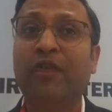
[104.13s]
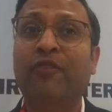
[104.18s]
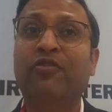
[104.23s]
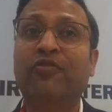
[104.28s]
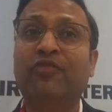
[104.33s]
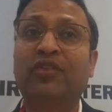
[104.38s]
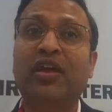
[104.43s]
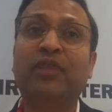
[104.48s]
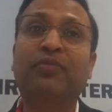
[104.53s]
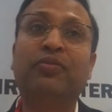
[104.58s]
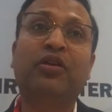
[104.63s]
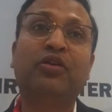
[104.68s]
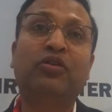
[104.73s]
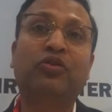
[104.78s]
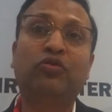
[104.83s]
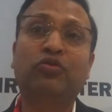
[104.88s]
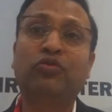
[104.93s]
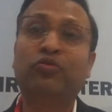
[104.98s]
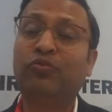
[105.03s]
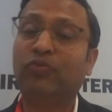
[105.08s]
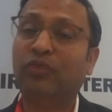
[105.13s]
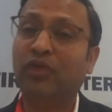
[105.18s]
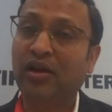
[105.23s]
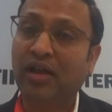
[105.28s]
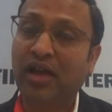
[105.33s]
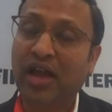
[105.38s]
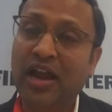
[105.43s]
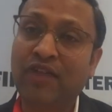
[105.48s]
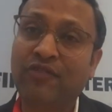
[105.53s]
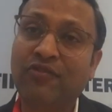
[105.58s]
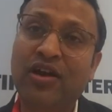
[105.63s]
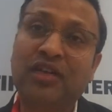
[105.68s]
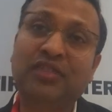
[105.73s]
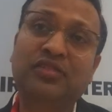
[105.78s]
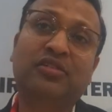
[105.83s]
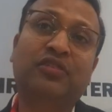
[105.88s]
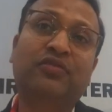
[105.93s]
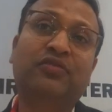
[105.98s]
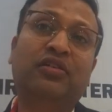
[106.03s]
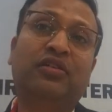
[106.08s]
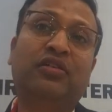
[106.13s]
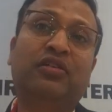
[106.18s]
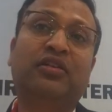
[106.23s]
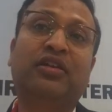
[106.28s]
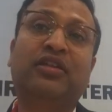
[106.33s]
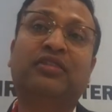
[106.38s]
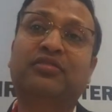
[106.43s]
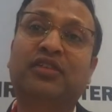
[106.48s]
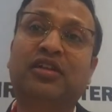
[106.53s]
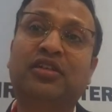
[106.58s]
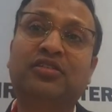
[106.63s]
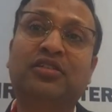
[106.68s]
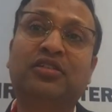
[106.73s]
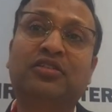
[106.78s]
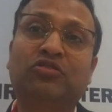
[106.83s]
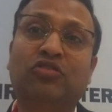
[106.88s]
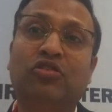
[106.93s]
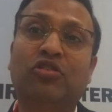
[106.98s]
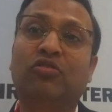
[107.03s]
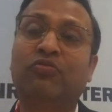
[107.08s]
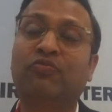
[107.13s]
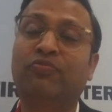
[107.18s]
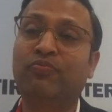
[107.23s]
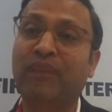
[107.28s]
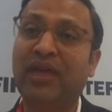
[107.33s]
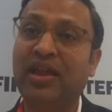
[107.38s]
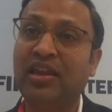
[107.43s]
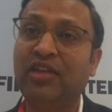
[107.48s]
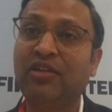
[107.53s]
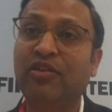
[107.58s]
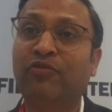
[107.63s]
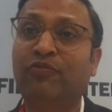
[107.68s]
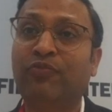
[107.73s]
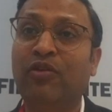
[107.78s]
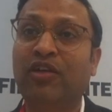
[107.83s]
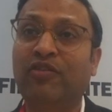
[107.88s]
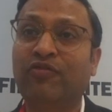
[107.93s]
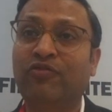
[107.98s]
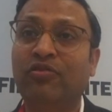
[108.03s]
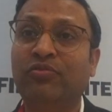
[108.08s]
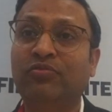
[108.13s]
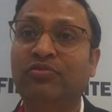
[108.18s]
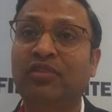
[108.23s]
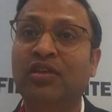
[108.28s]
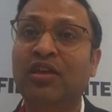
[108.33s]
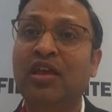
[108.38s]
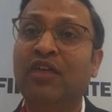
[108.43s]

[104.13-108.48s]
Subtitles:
We were able to advance our discussions on many of platforms.